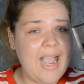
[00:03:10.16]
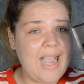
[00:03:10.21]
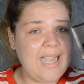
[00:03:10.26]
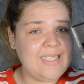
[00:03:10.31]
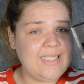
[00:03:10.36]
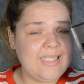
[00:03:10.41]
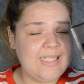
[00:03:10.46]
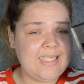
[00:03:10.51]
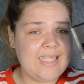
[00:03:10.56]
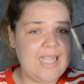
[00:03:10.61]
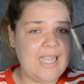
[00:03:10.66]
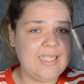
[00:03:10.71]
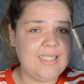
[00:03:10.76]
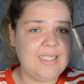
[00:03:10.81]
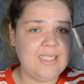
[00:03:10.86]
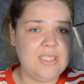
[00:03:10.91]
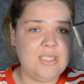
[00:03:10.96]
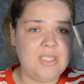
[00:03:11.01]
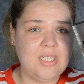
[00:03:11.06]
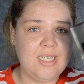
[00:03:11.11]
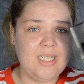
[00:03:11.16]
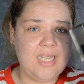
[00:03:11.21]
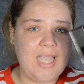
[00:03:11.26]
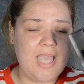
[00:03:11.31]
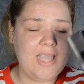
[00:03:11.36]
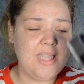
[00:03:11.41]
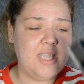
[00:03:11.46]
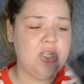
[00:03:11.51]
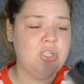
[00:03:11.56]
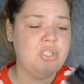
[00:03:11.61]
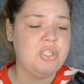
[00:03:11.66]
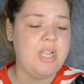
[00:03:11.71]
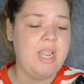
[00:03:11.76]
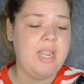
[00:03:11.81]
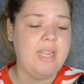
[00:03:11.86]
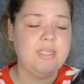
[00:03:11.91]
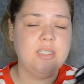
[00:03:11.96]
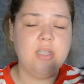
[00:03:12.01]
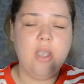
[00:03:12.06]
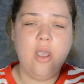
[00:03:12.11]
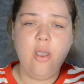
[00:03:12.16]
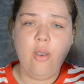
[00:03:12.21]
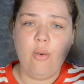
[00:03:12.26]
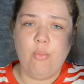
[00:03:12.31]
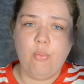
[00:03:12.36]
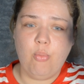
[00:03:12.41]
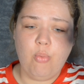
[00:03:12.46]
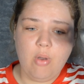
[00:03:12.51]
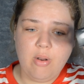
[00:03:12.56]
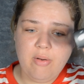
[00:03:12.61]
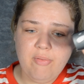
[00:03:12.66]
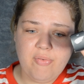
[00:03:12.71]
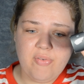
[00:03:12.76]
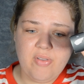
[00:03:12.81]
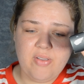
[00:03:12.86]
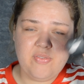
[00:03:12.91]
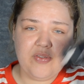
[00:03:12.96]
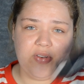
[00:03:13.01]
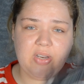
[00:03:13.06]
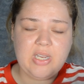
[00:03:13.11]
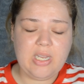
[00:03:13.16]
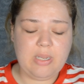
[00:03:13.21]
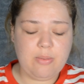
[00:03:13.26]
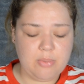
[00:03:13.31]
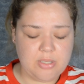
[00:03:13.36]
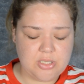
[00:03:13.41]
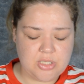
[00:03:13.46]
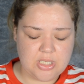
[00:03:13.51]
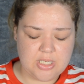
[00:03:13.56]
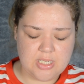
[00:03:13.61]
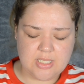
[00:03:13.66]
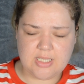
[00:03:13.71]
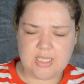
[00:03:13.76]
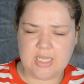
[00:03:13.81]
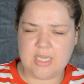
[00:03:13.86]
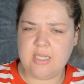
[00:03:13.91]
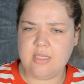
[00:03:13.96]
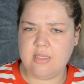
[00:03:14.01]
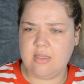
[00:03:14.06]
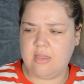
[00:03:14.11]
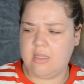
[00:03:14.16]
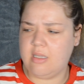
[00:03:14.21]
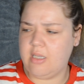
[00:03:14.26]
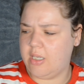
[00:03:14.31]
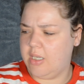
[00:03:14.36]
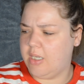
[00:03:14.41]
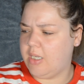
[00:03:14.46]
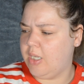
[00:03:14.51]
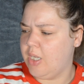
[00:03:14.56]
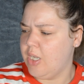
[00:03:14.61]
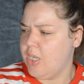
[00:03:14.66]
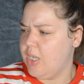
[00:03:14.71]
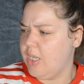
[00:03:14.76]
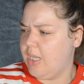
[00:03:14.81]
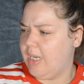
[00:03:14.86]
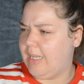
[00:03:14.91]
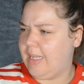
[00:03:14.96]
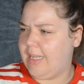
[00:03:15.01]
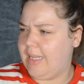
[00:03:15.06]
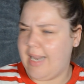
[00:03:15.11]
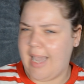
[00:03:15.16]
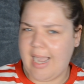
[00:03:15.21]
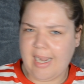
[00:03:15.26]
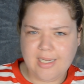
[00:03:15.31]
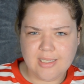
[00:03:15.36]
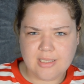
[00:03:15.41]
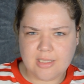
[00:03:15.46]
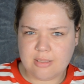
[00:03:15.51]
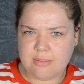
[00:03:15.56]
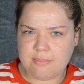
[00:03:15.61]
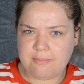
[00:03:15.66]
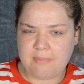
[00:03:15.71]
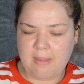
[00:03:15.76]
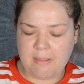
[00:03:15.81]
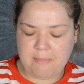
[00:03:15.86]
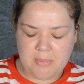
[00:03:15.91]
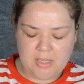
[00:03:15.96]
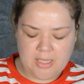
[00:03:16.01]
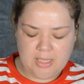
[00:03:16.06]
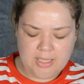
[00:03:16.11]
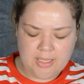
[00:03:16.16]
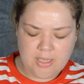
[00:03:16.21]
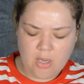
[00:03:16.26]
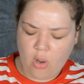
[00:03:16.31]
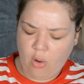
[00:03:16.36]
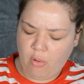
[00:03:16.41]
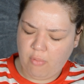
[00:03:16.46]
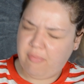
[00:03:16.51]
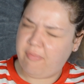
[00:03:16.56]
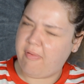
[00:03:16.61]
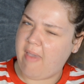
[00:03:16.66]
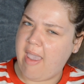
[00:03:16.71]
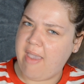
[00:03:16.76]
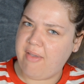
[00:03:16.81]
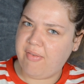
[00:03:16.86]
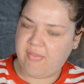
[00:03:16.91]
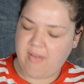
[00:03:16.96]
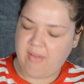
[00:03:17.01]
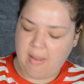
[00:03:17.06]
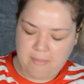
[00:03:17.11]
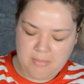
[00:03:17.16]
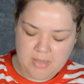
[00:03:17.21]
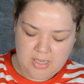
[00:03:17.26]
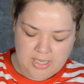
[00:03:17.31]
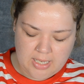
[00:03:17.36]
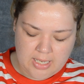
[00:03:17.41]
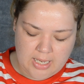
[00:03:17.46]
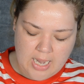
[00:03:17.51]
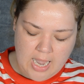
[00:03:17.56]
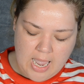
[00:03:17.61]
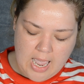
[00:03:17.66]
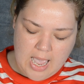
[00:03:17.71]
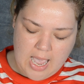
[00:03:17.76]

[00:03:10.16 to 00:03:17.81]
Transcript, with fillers: I decided to get the shade 150, which is in the light family or fair family,